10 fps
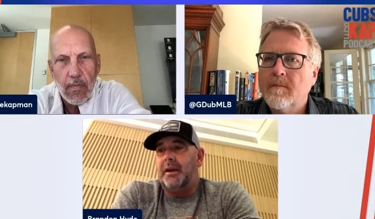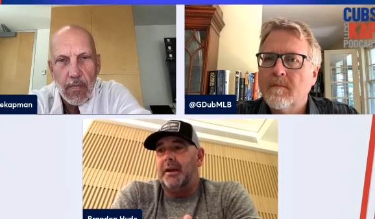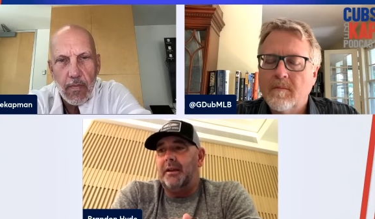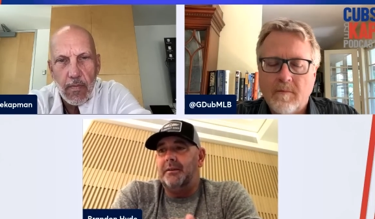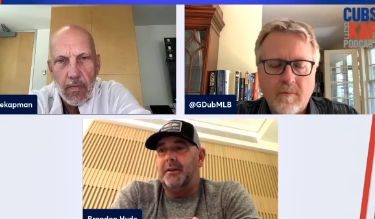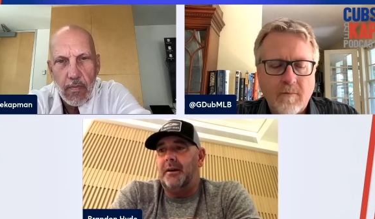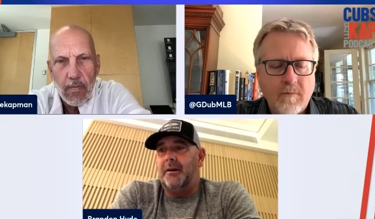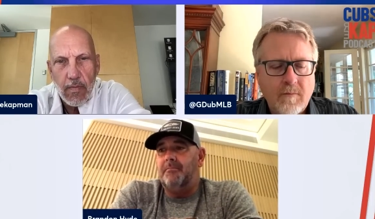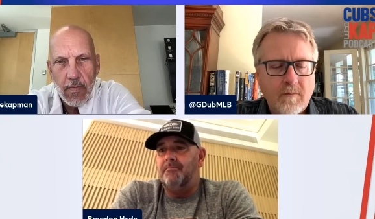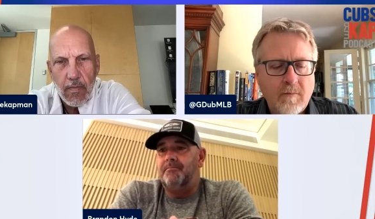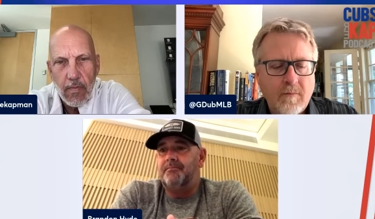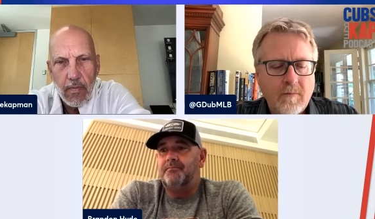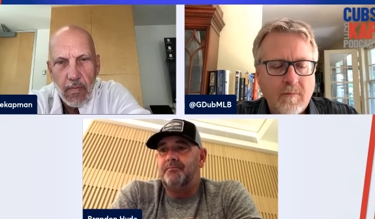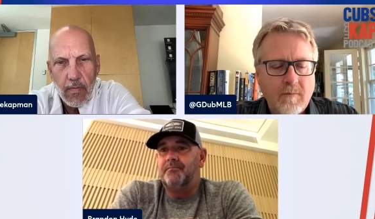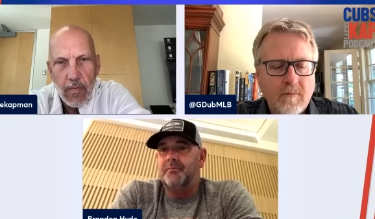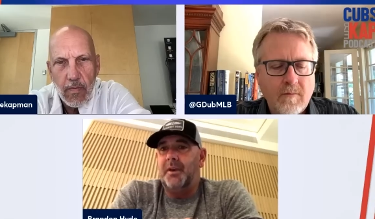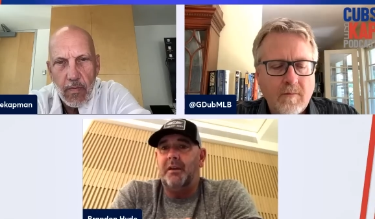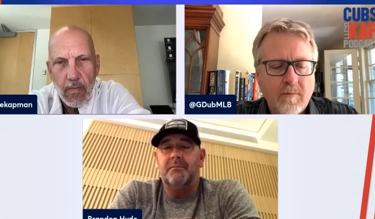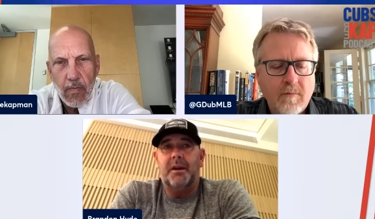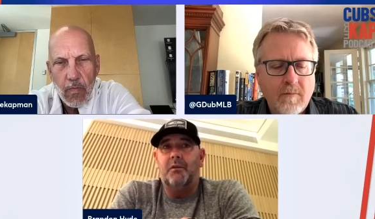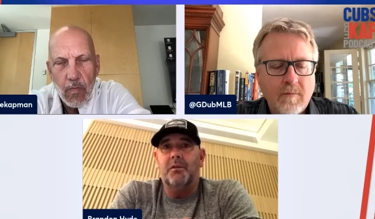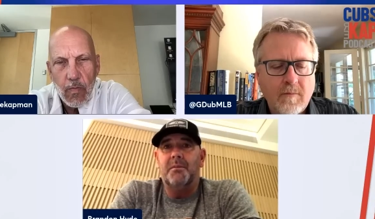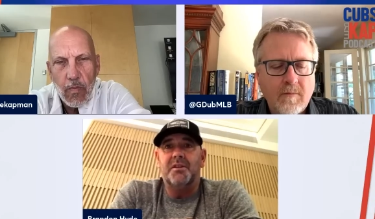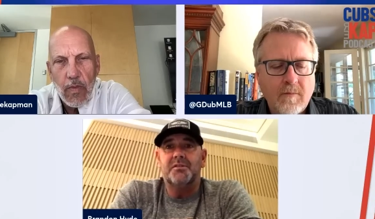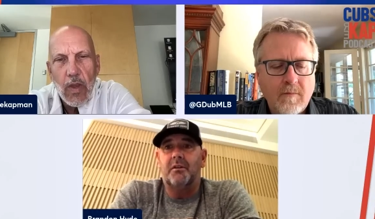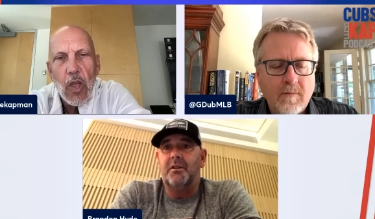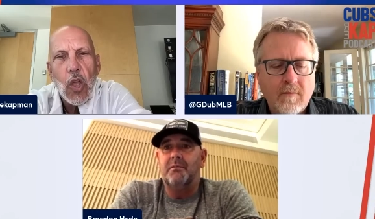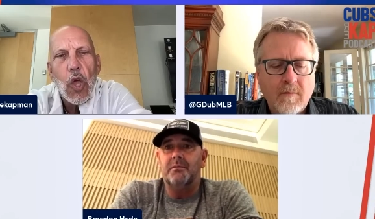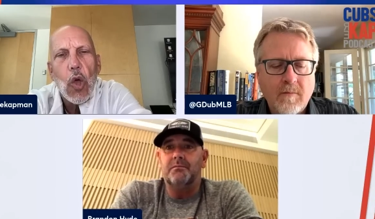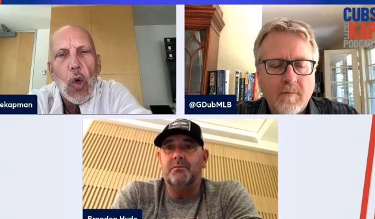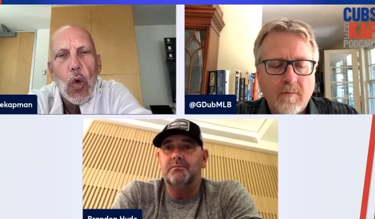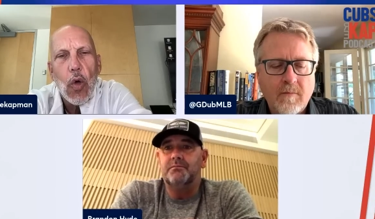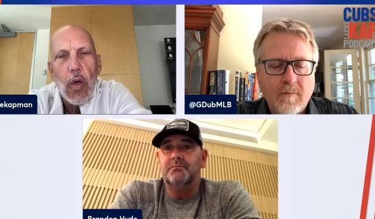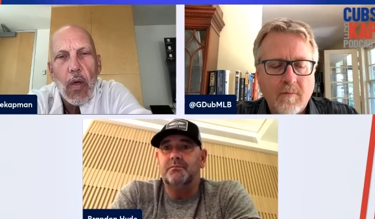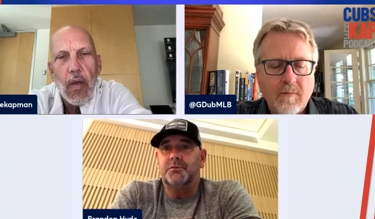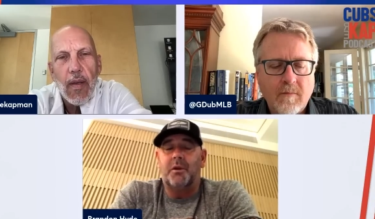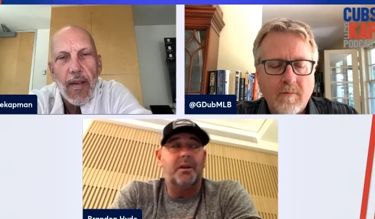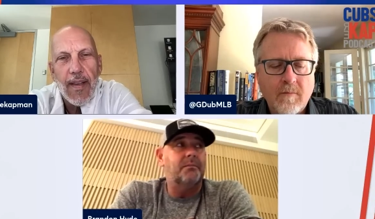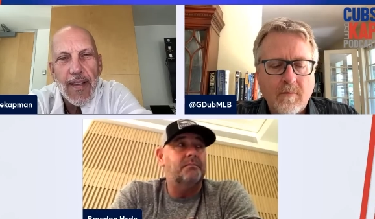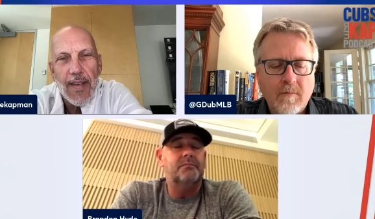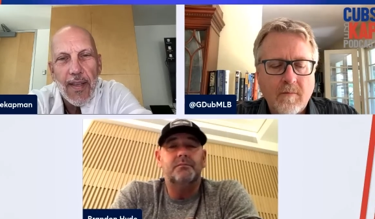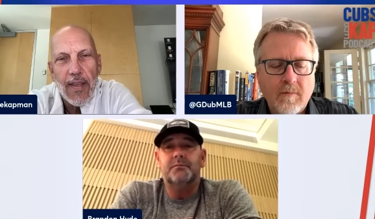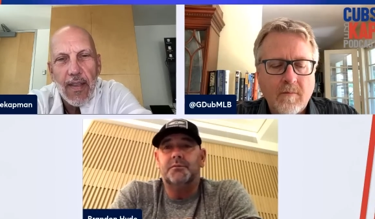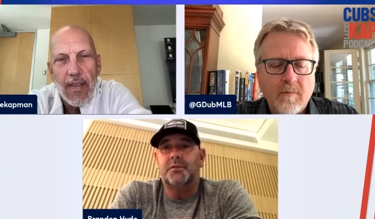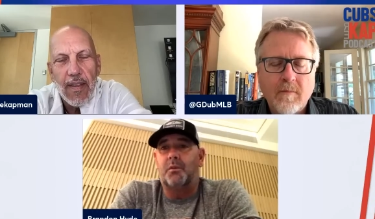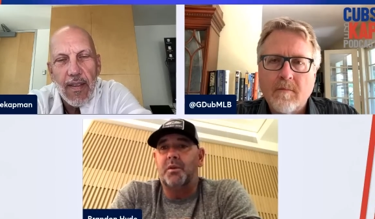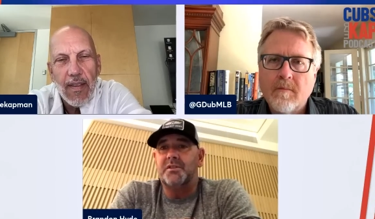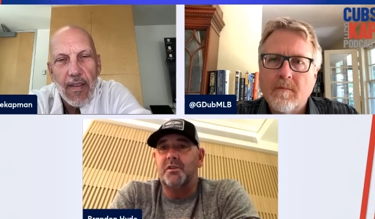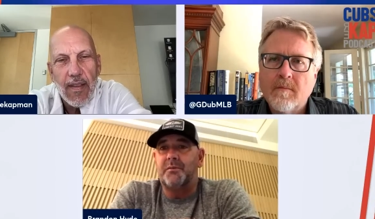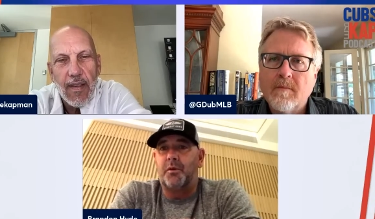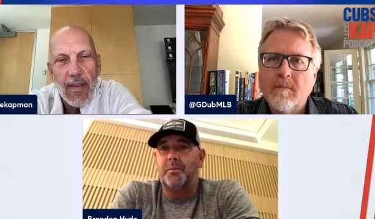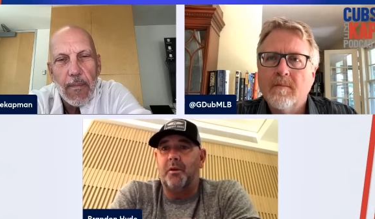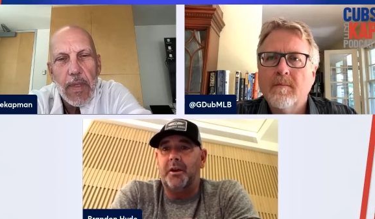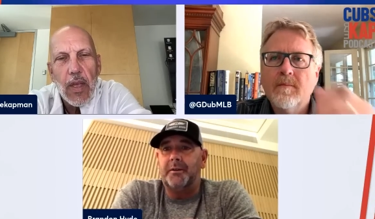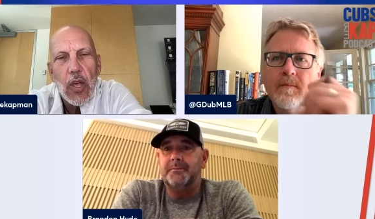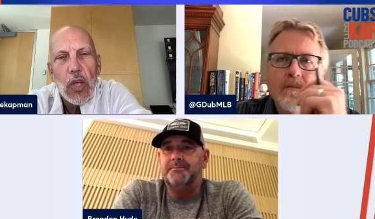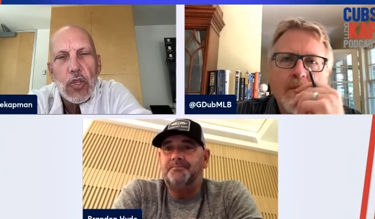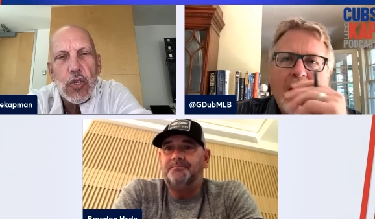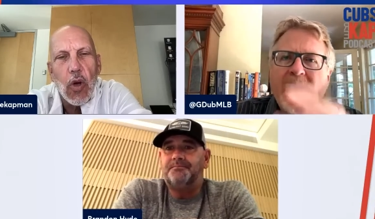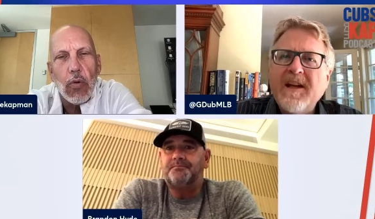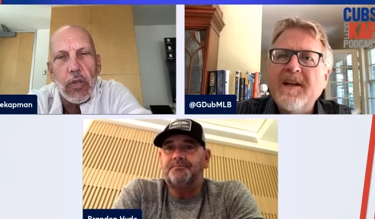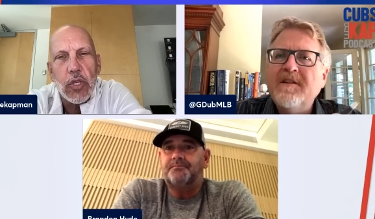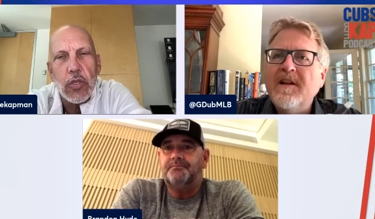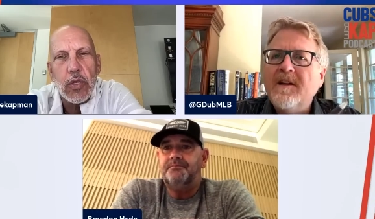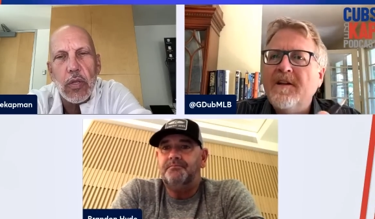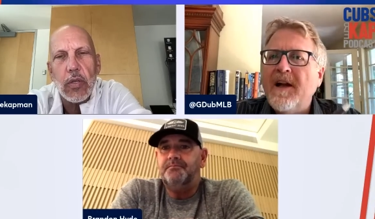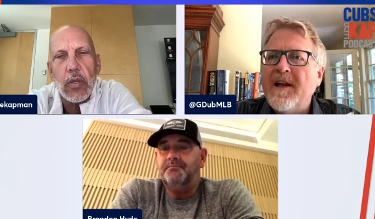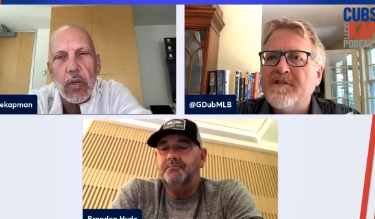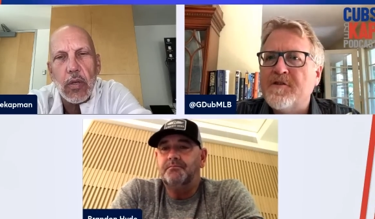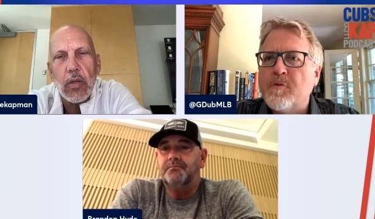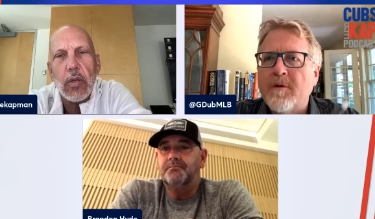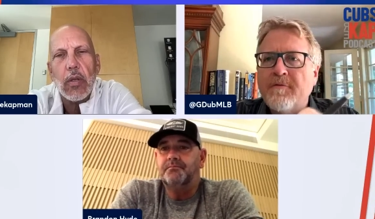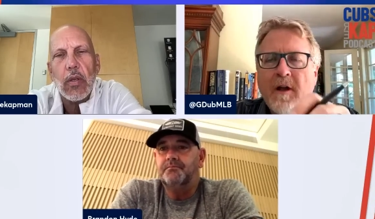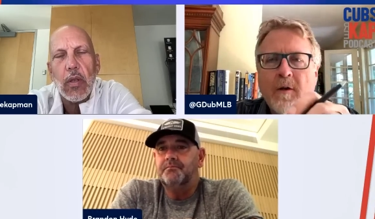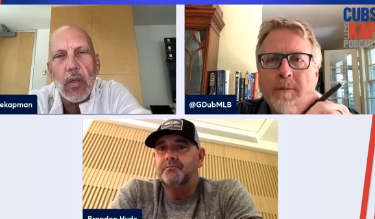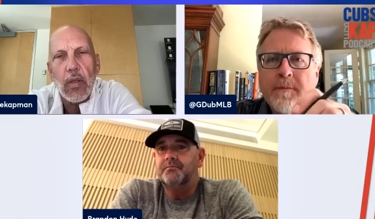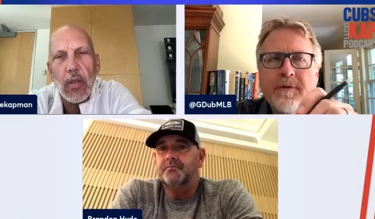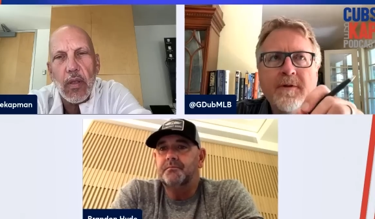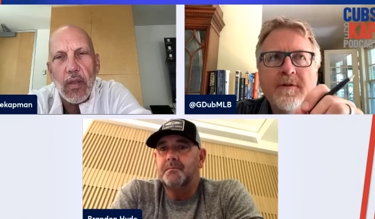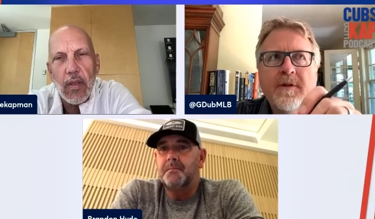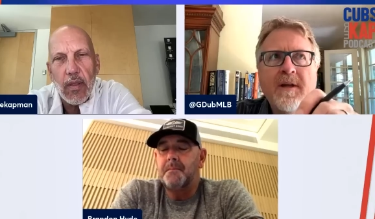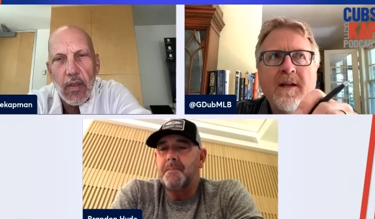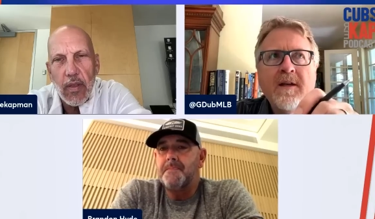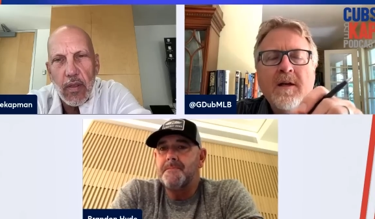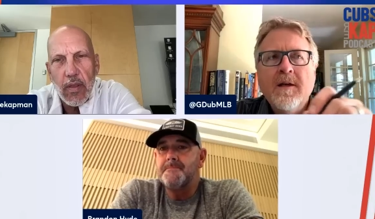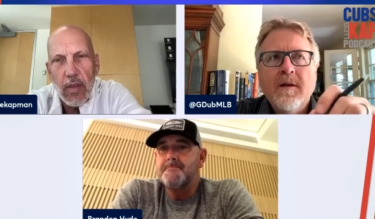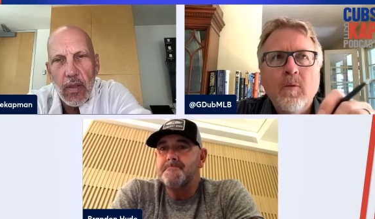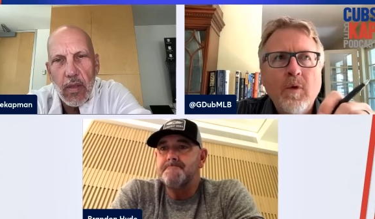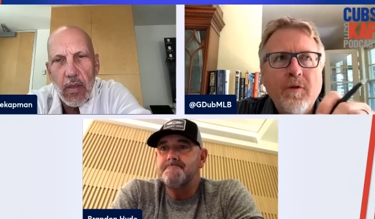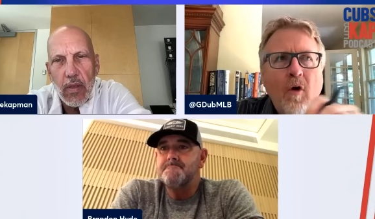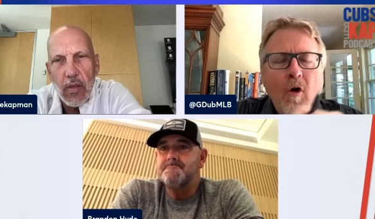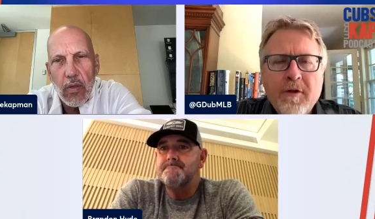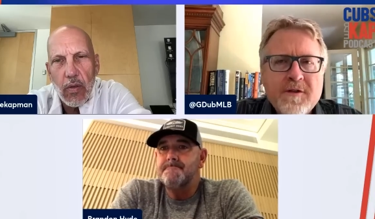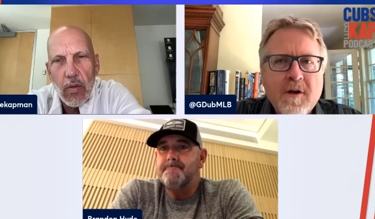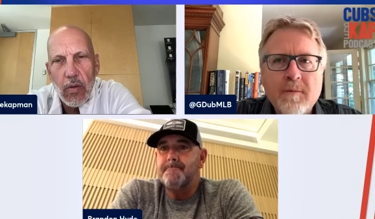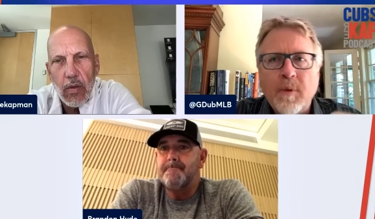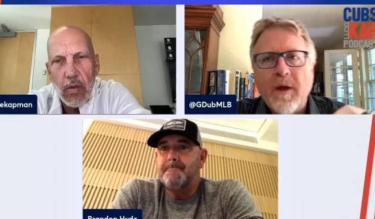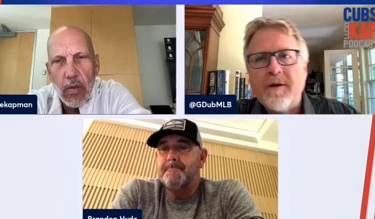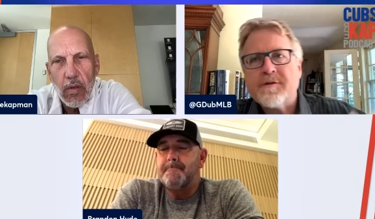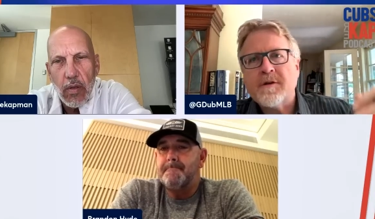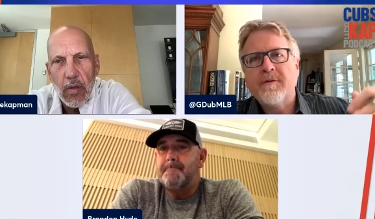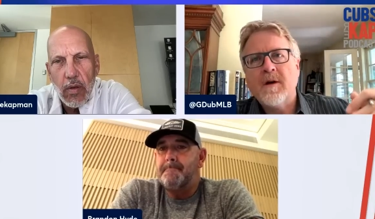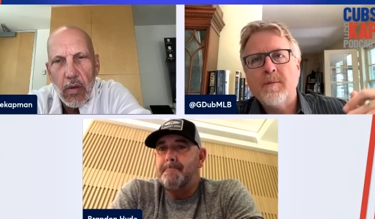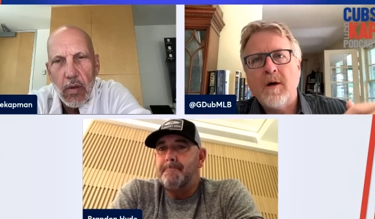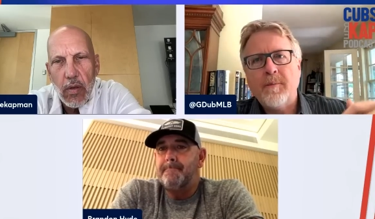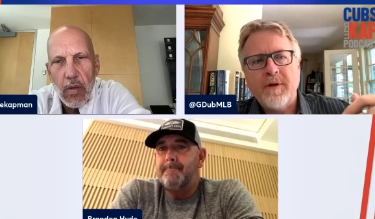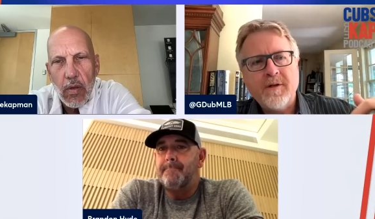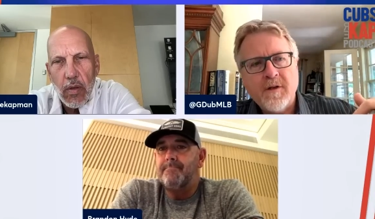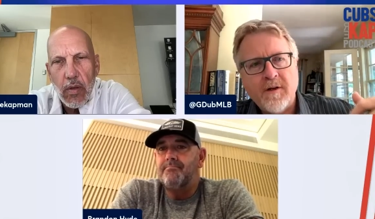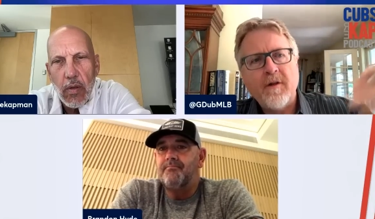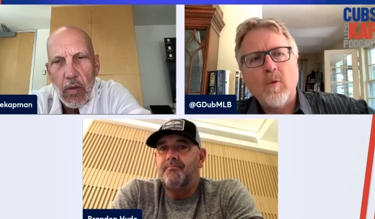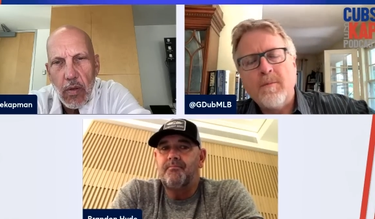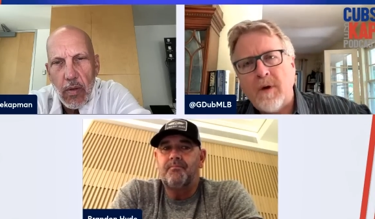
Speaker 1: and um, yeah now we're in minnesota and we're trying to trying to win a series before the break
Speaker 2: hey, so, can i can i ask just one follow-up to, to that with all these young players that have come up and
Speaker 1: another one